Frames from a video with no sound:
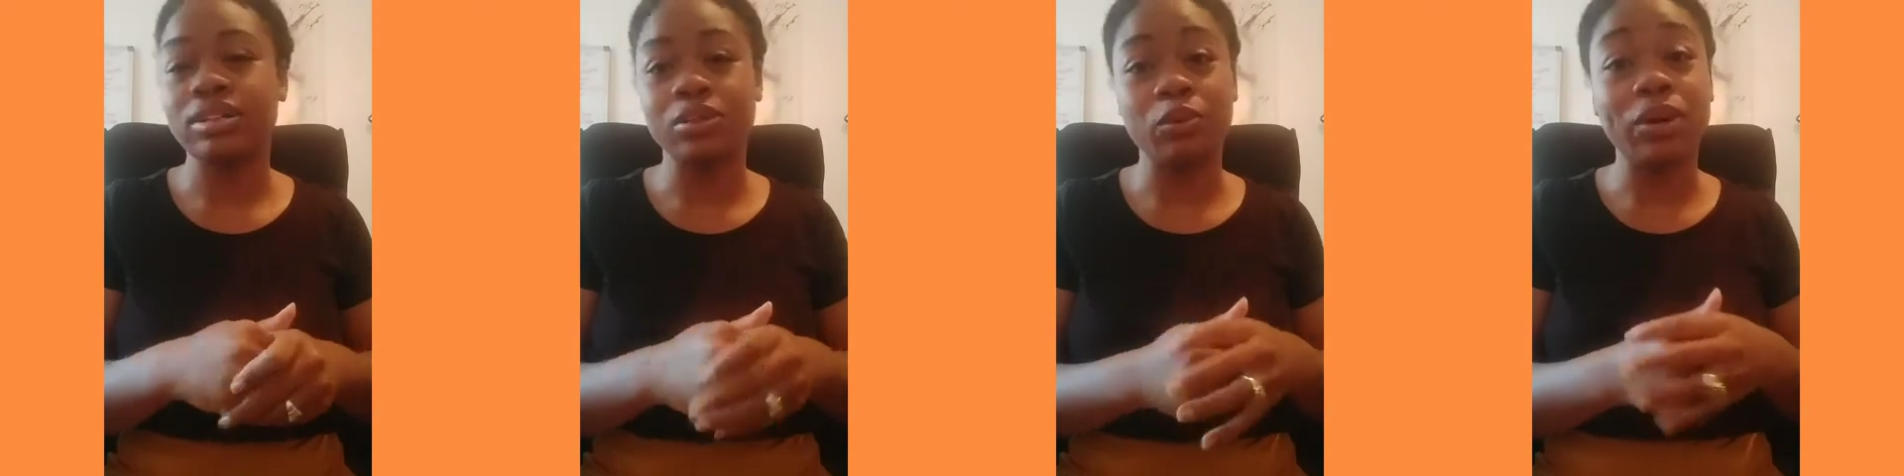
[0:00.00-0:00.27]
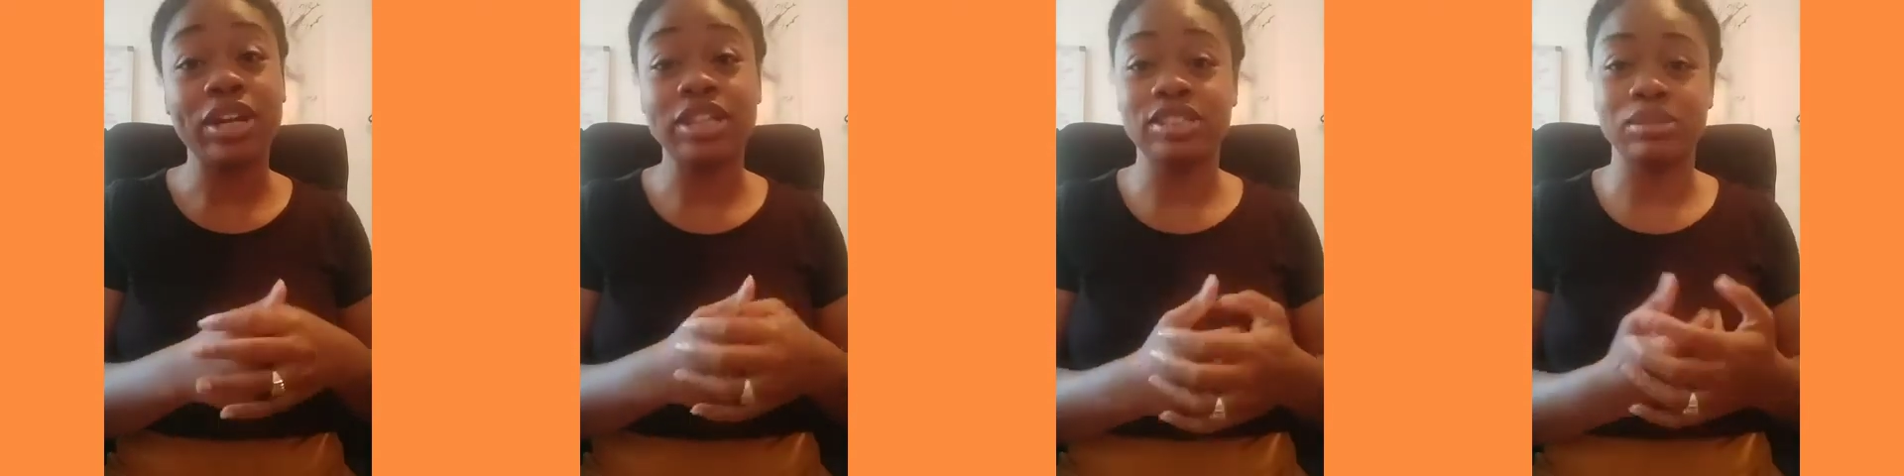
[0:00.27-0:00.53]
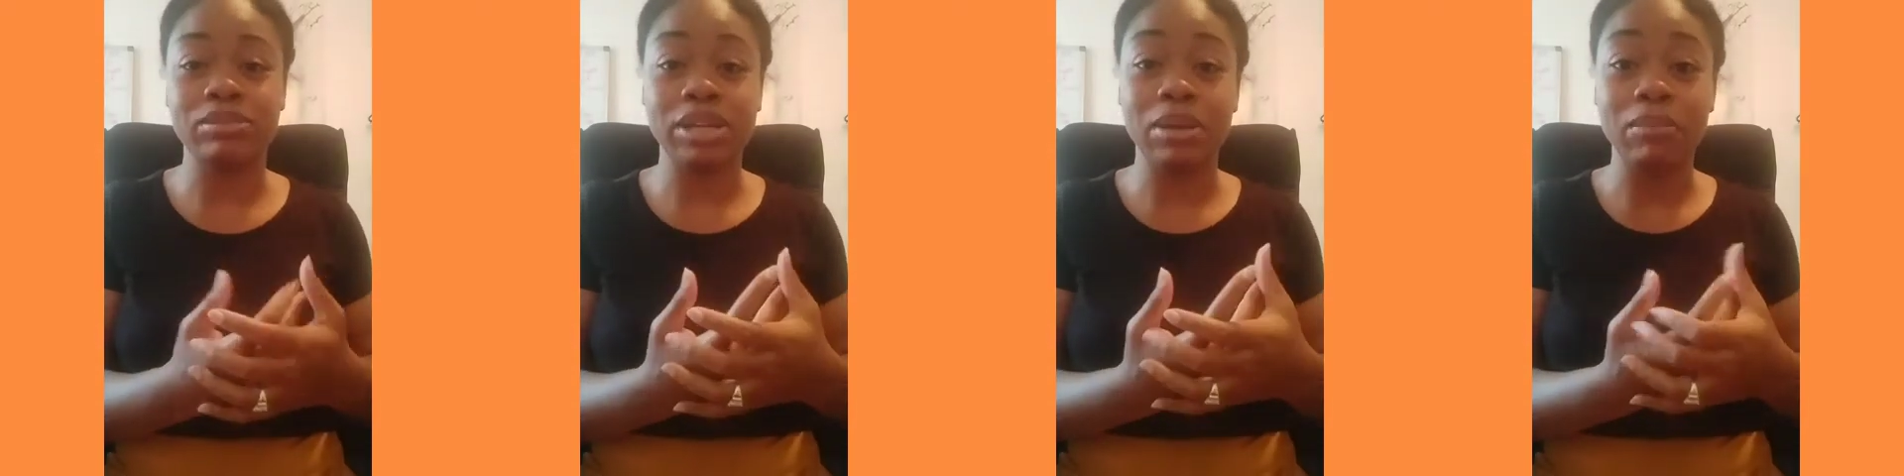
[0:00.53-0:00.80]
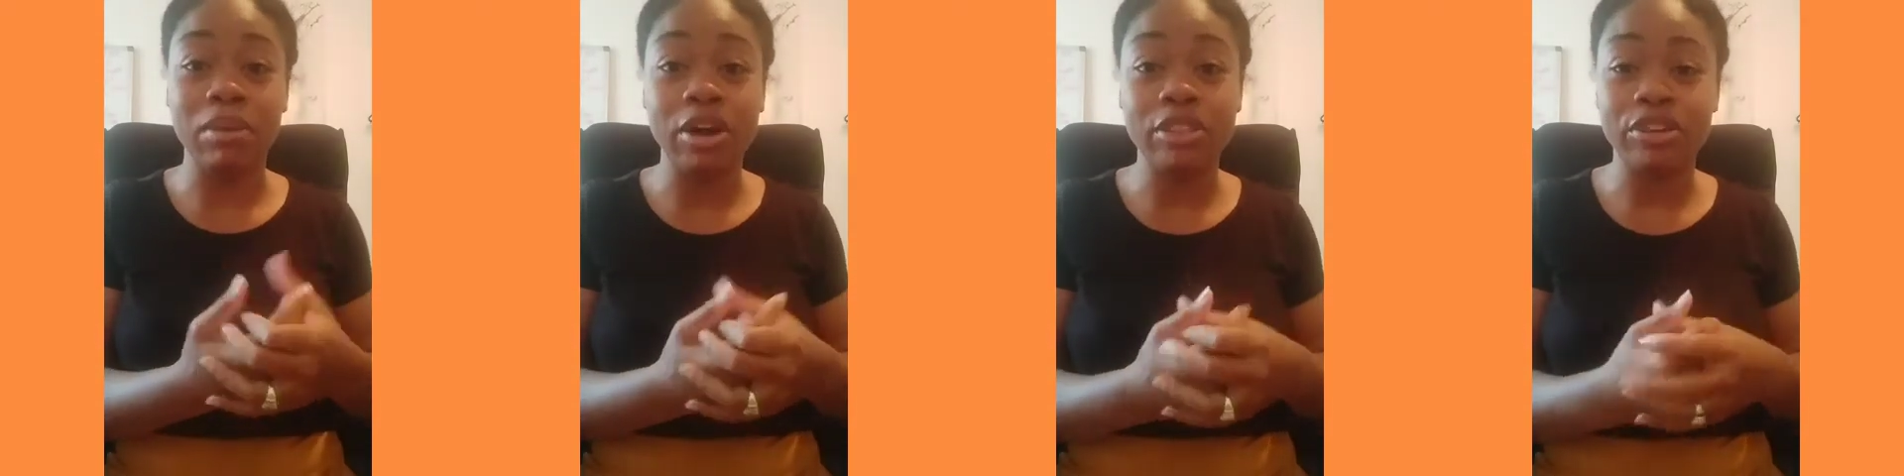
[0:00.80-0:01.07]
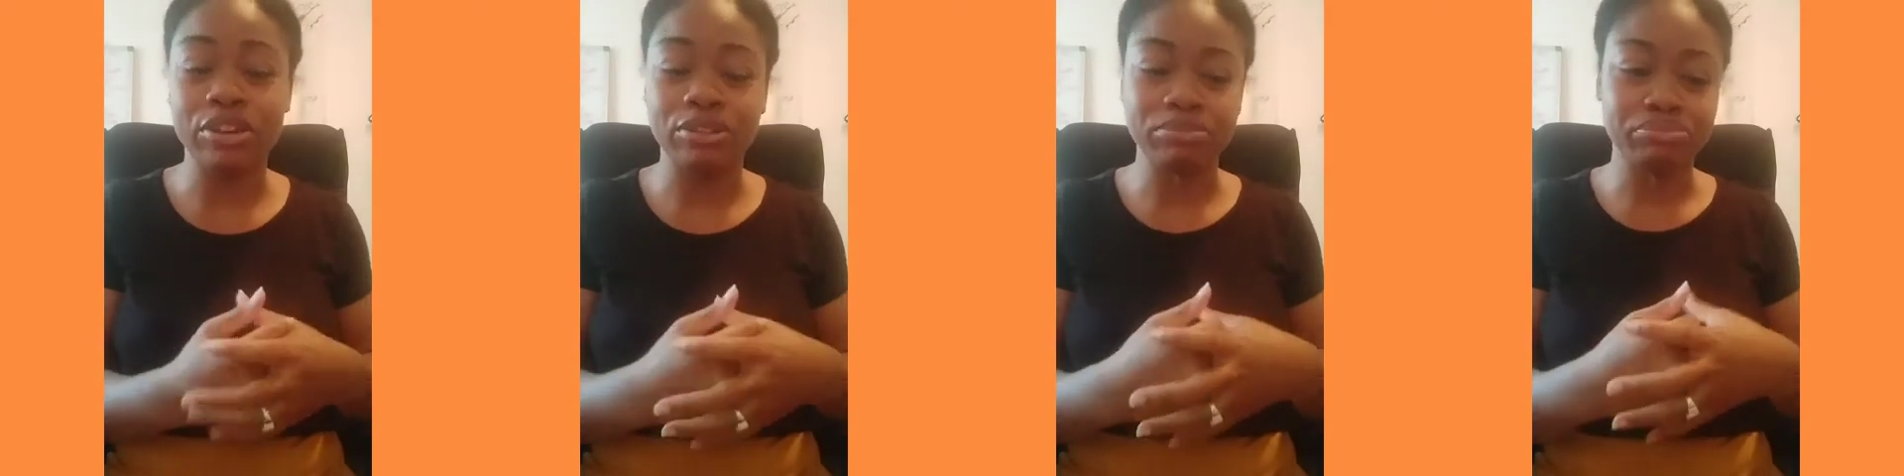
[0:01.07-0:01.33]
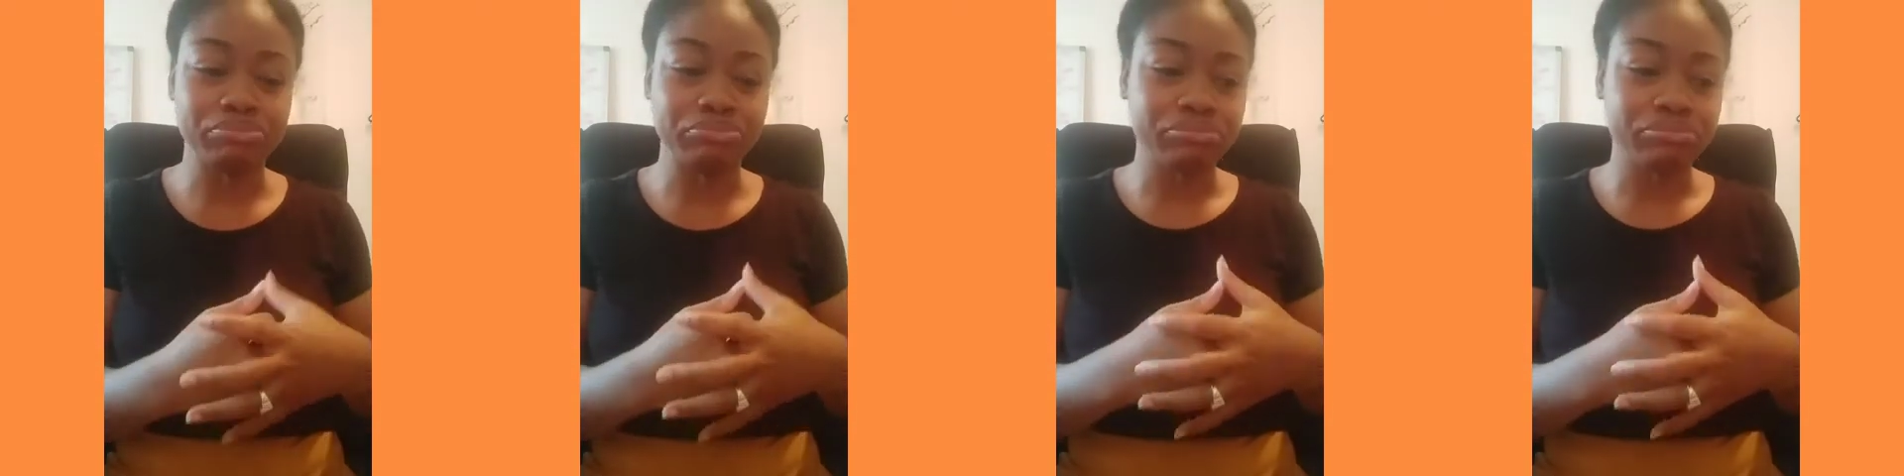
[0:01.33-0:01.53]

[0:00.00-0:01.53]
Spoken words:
wanting to be a mother.